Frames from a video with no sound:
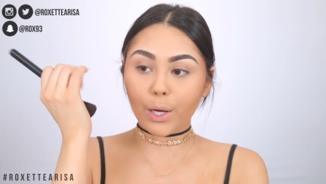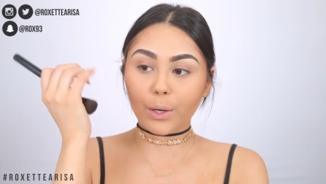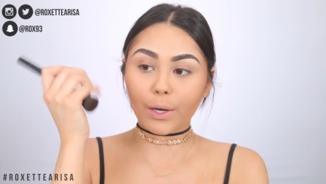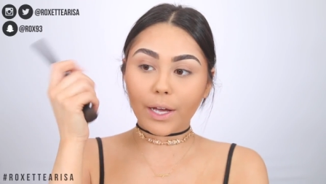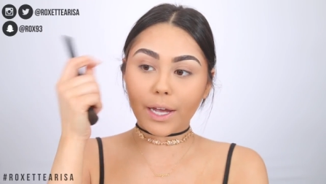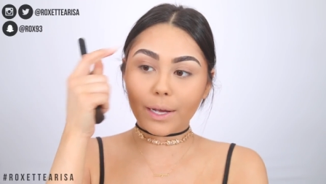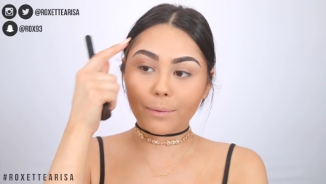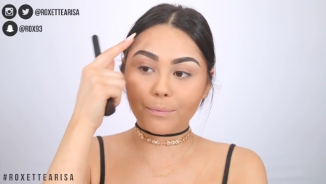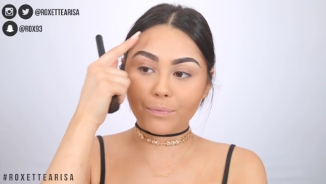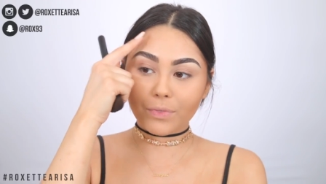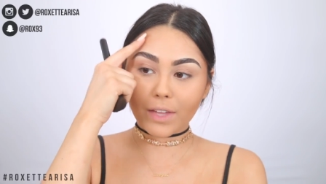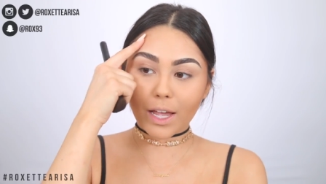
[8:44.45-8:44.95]

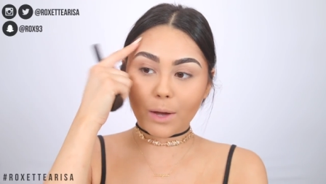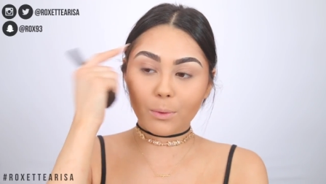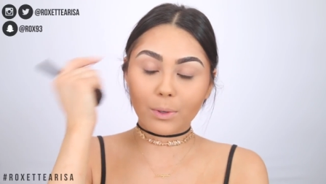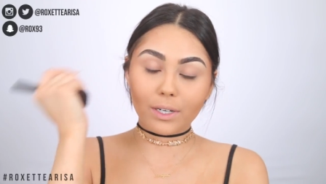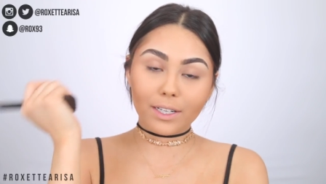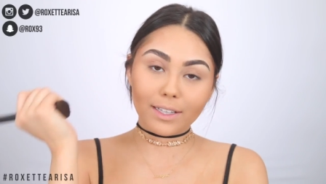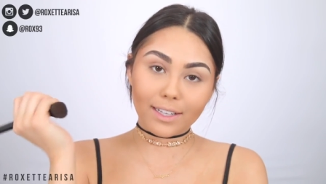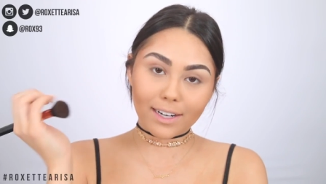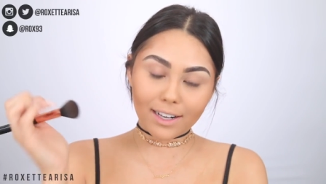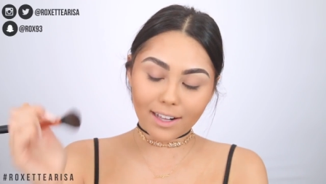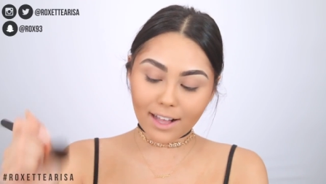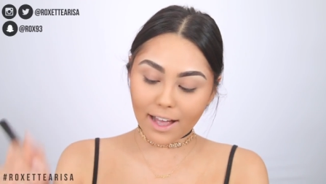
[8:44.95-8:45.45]
Okay, I
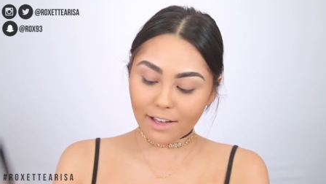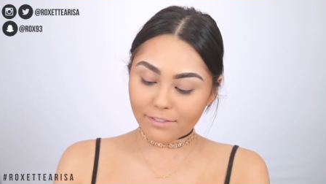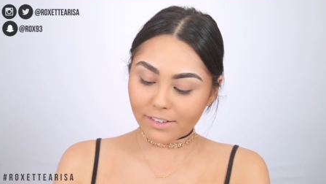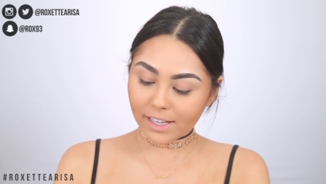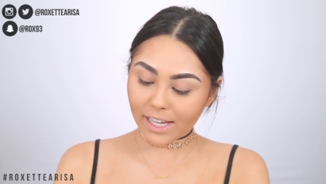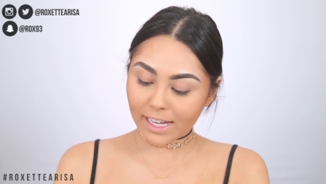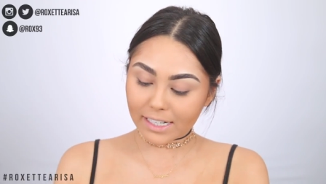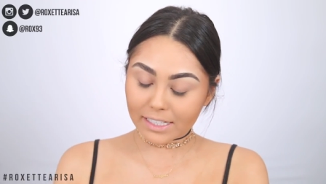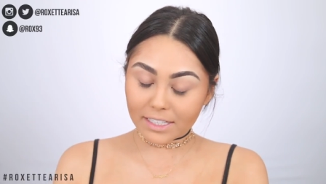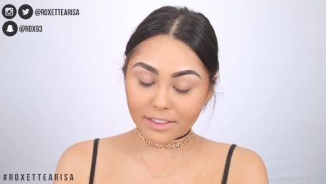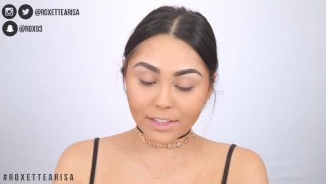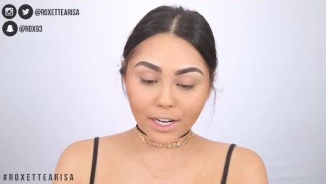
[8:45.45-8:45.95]
went a little
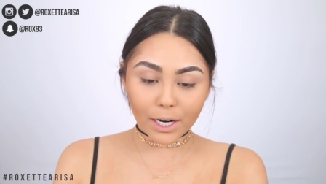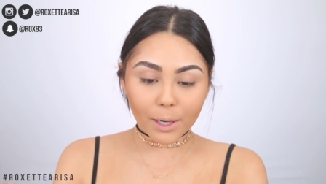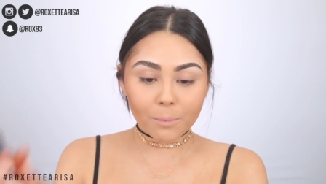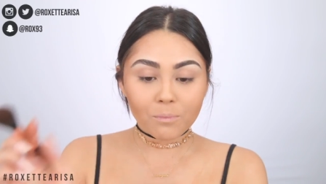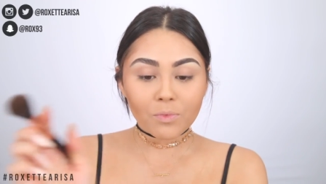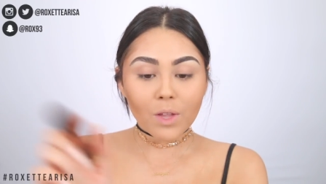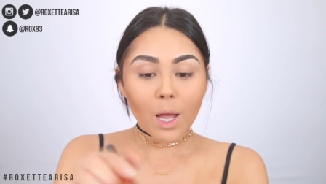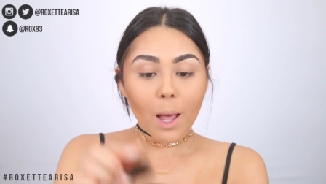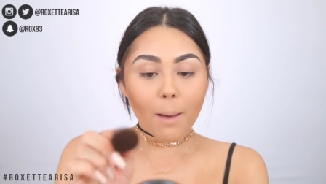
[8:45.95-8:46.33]
heavy-handed there,